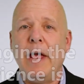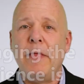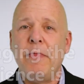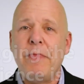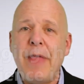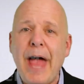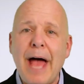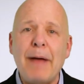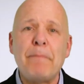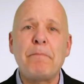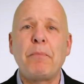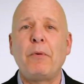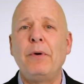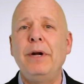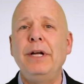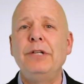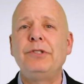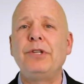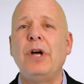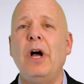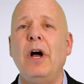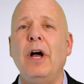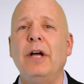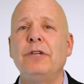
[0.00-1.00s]
And that
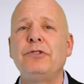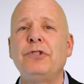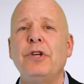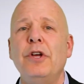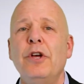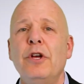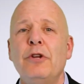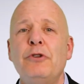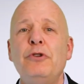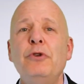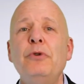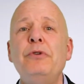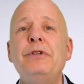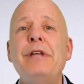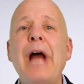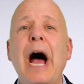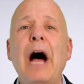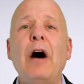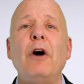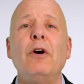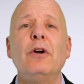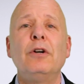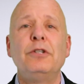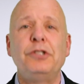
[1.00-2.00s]
brings us to
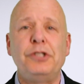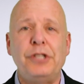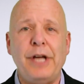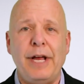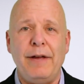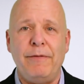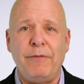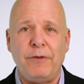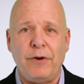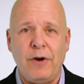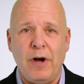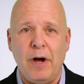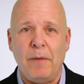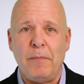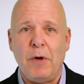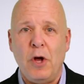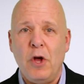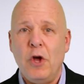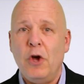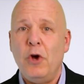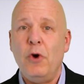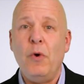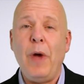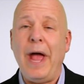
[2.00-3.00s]
Dollar Shave Club,
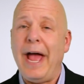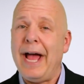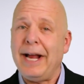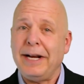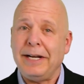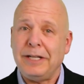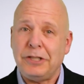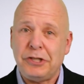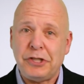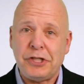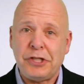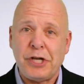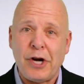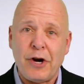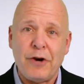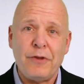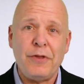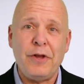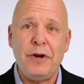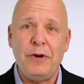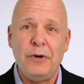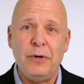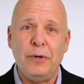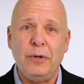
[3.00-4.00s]
who had to share
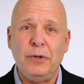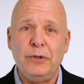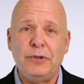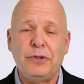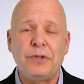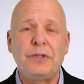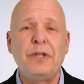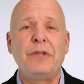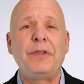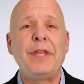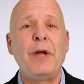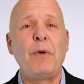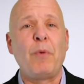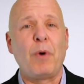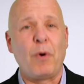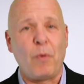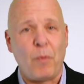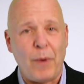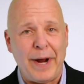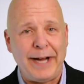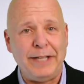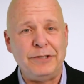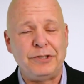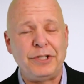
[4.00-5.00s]
the news that they were
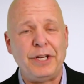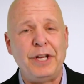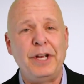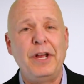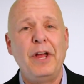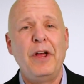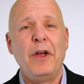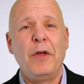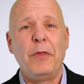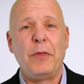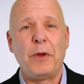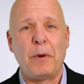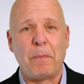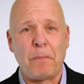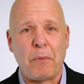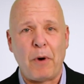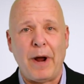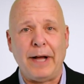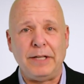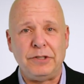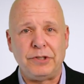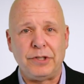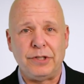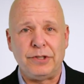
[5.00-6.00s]
raising their
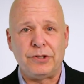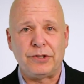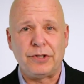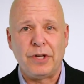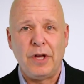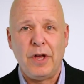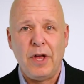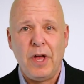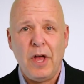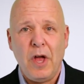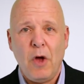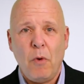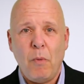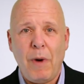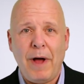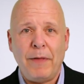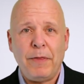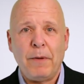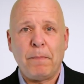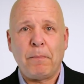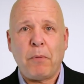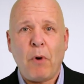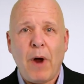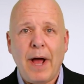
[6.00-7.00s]
prices. While
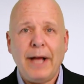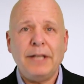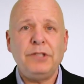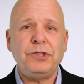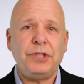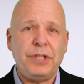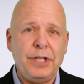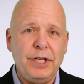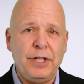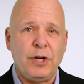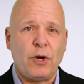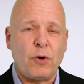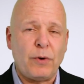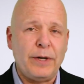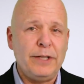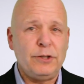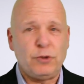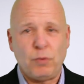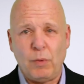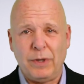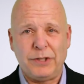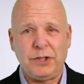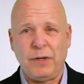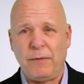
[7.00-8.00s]
the price increase
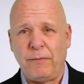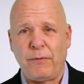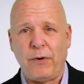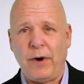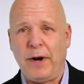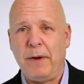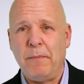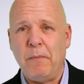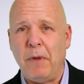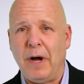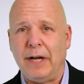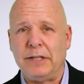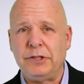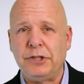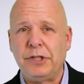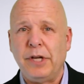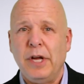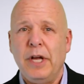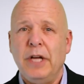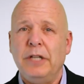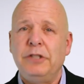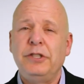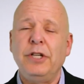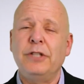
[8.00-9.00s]
wasn't very much,
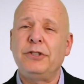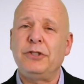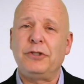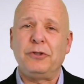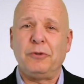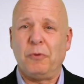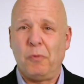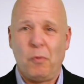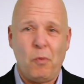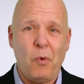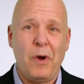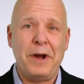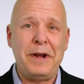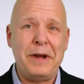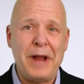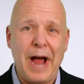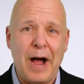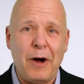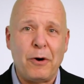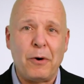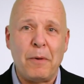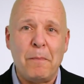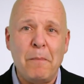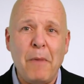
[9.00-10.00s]
just
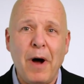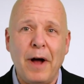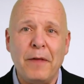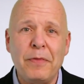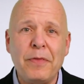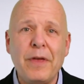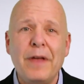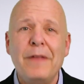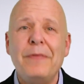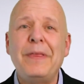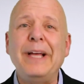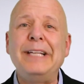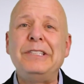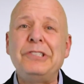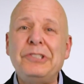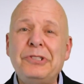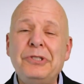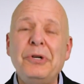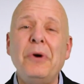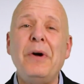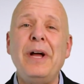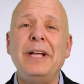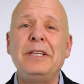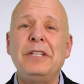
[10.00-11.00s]
$1 a month, they
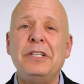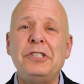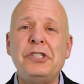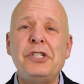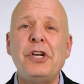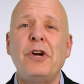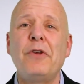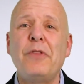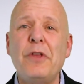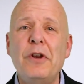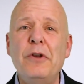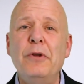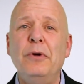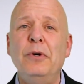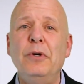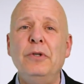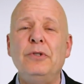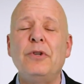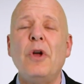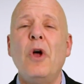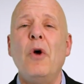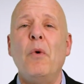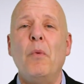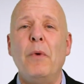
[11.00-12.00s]
still had to share the
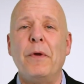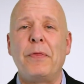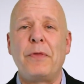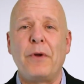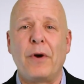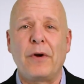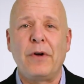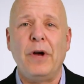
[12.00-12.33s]
news with their